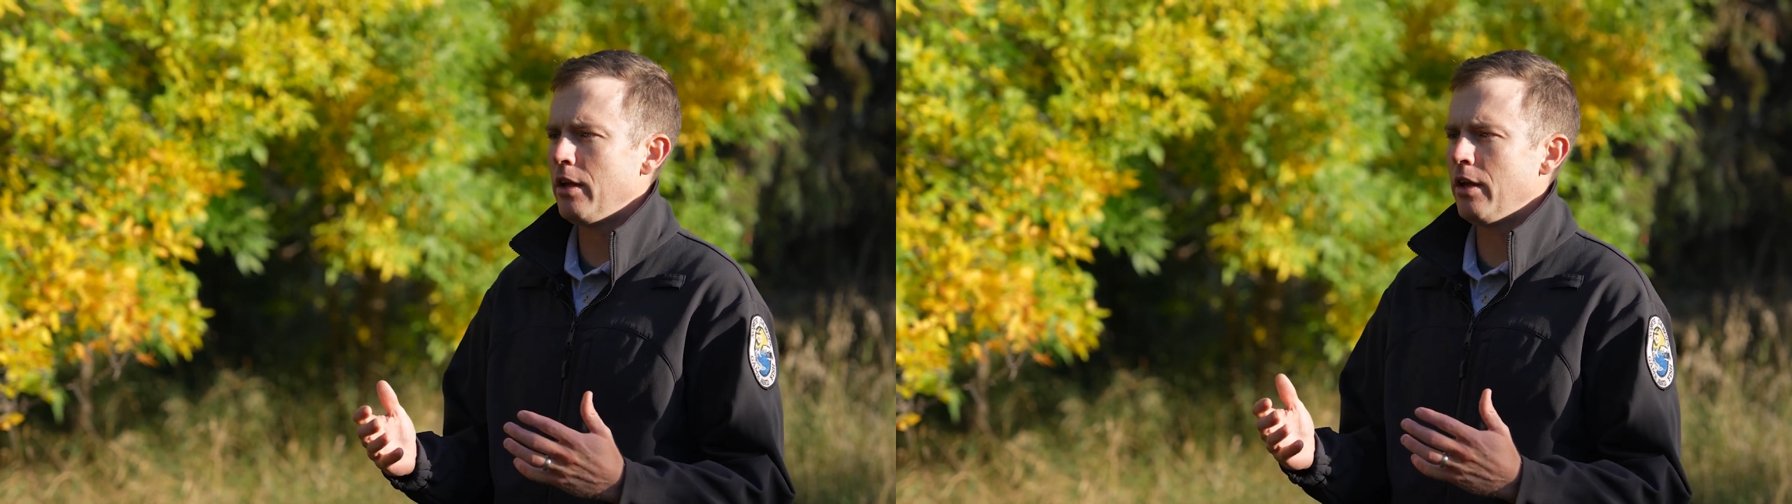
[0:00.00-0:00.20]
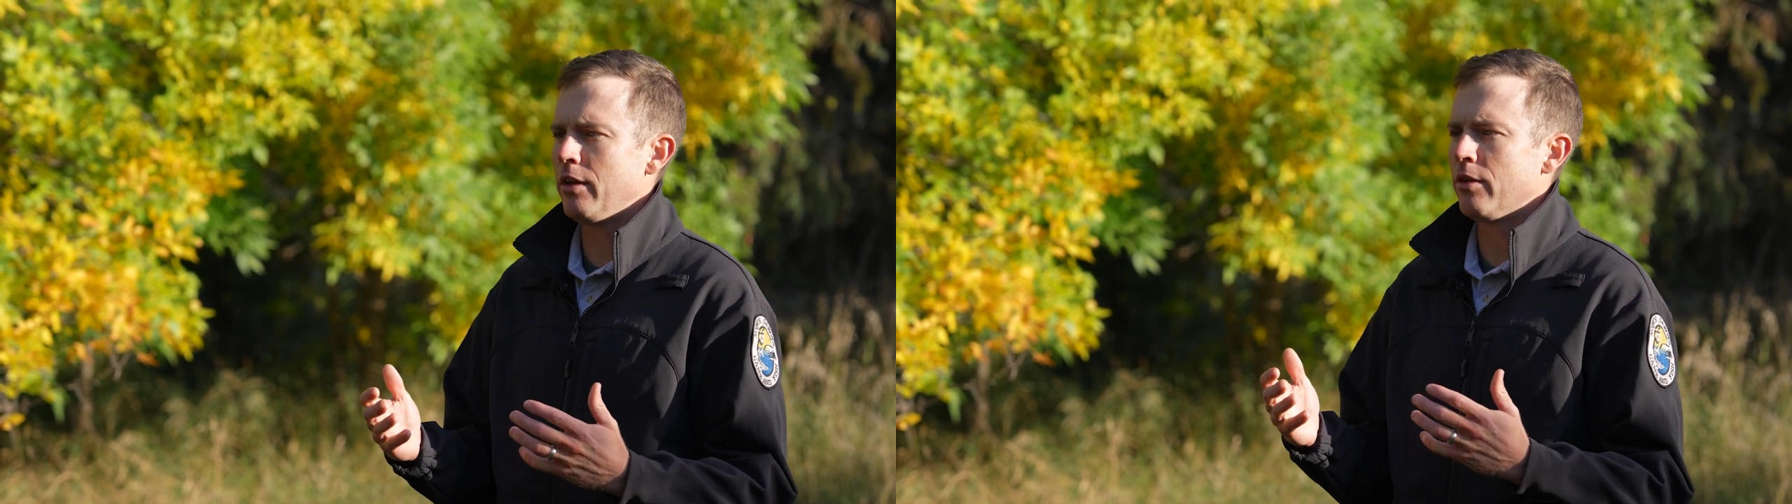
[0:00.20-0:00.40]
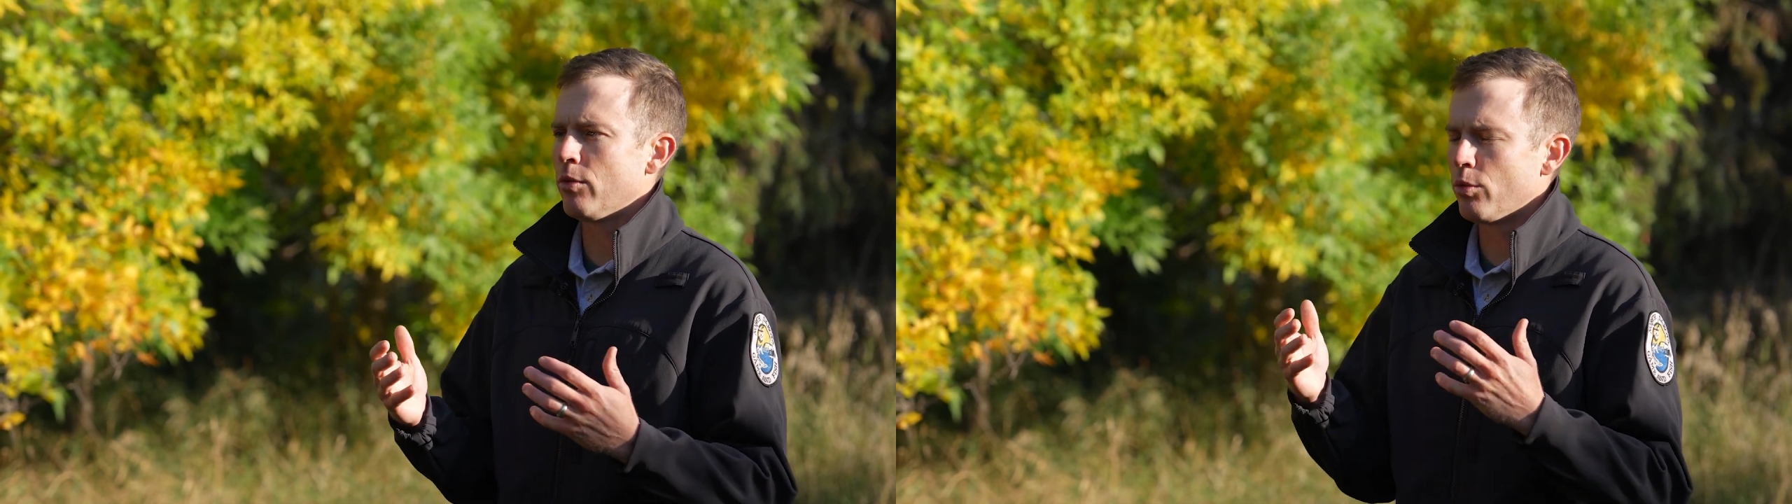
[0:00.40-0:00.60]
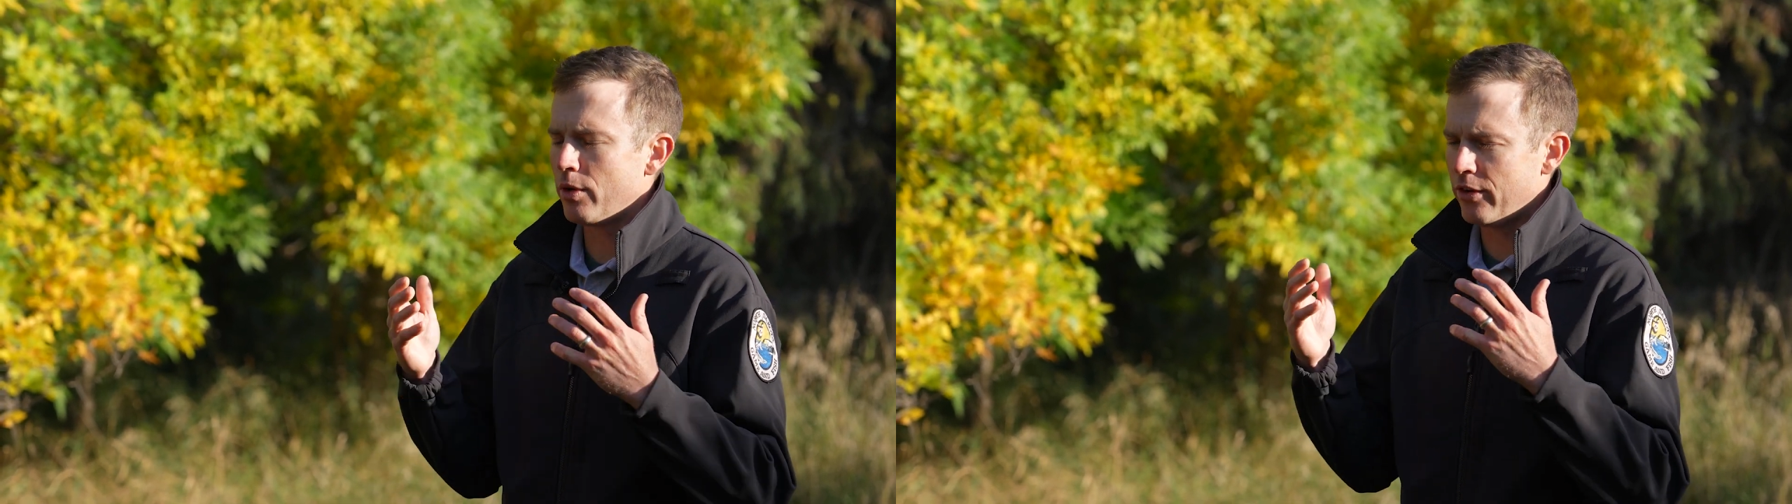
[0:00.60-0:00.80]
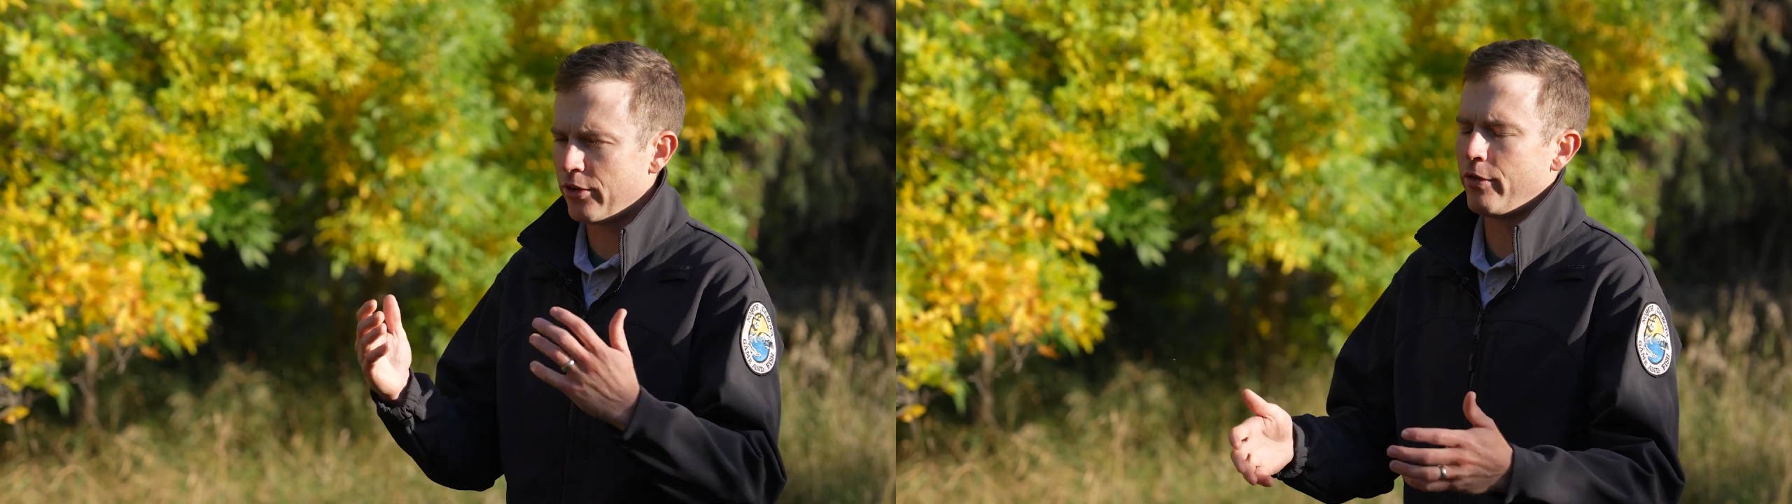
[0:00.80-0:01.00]
in,
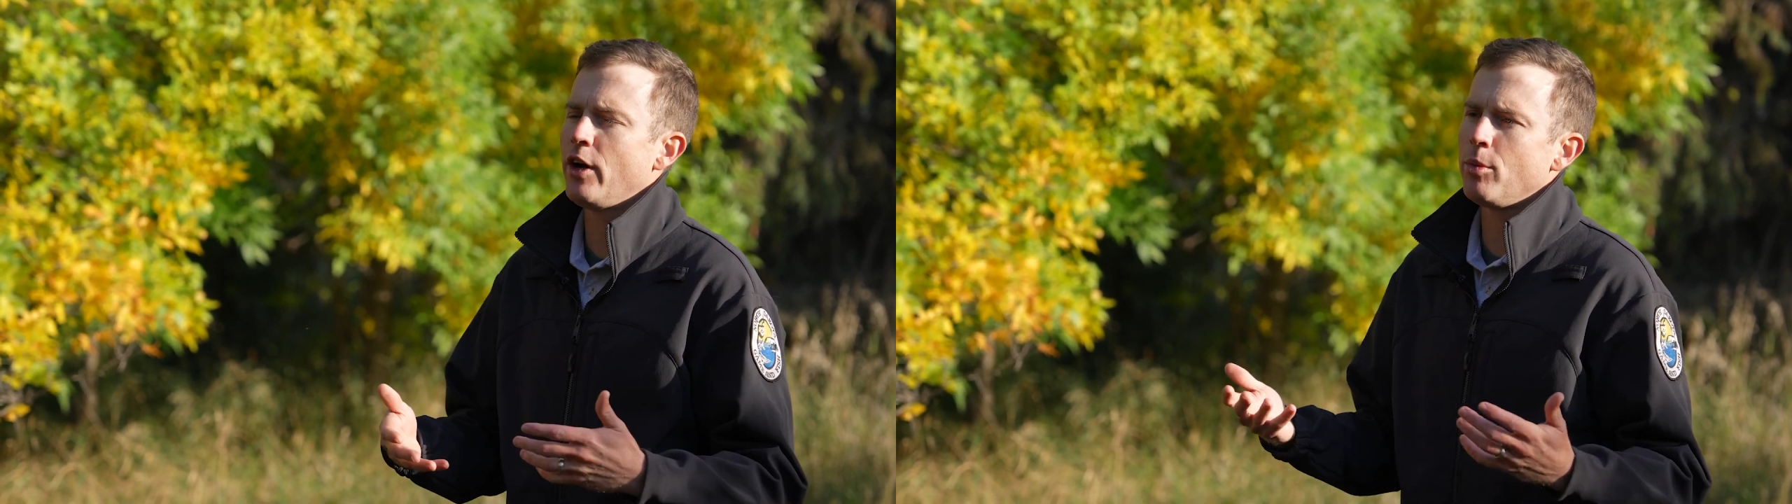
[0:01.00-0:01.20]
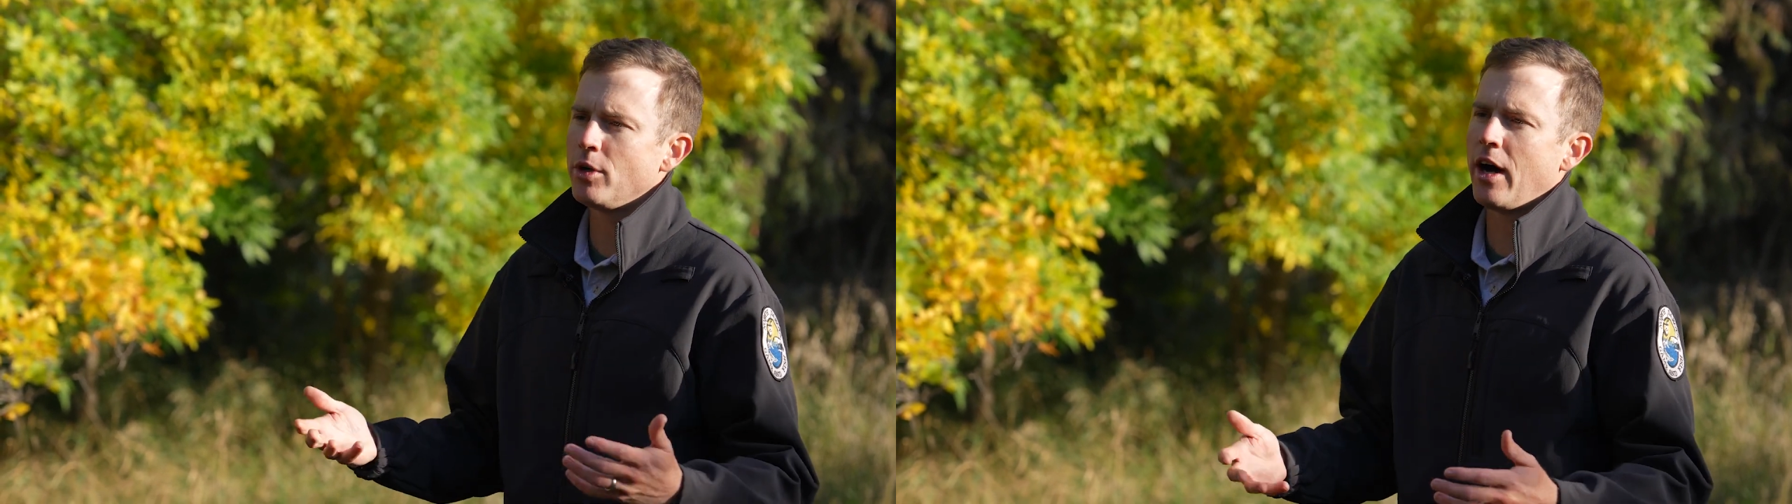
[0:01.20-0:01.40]
is available